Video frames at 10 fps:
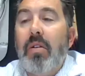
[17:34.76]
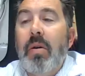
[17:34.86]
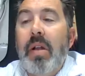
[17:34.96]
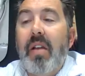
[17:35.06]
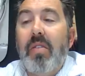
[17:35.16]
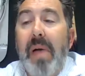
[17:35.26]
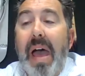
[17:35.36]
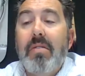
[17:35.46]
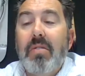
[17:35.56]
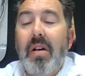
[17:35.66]
growing out of the
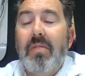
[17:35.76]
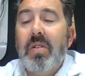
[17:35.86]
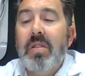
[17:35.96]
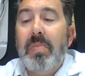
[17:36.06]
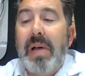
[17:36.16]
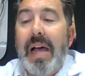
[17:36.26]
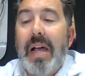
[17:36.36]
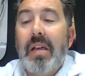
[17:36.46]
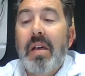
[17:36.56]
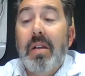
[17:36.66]
patio cover on the
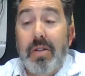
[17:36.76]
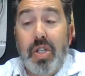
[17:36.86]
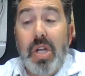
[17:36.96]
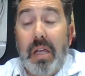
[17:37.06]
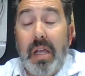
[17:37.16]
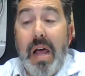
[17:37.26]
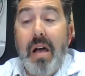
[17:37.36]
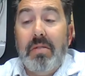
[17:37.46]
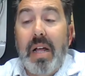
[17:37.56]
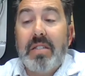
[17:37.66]
back, check it
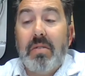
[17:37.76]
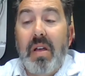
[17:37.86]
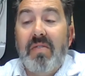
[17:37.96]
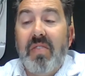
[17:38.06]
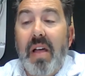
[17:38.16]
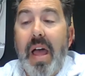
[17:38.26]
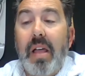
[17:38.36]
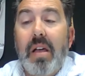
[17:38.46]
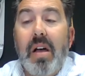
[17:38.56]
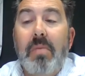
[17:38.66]
out. That's a red flag.
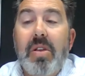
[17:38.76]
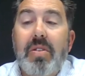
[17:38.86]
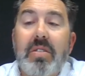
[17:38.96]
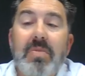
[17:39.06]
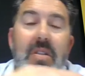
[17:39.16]
Here's some